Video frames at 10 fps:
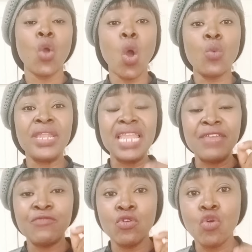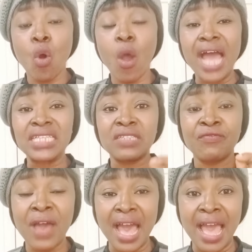or will even go as
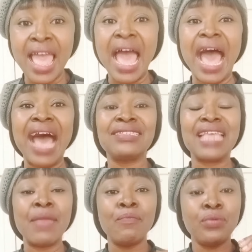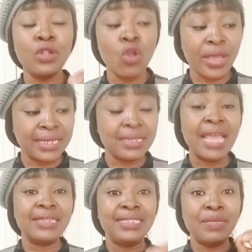far as employing
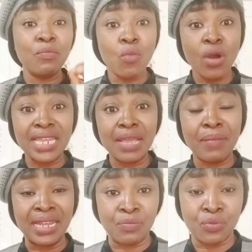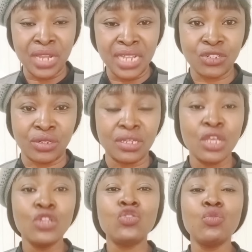demonic manipulation
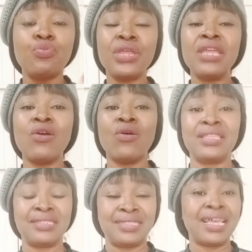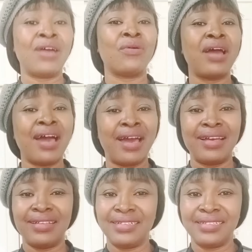to bring others down.
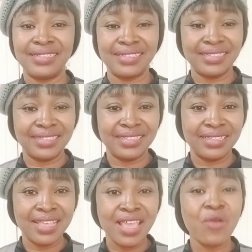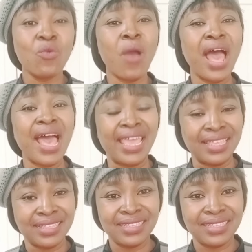Ah. Why?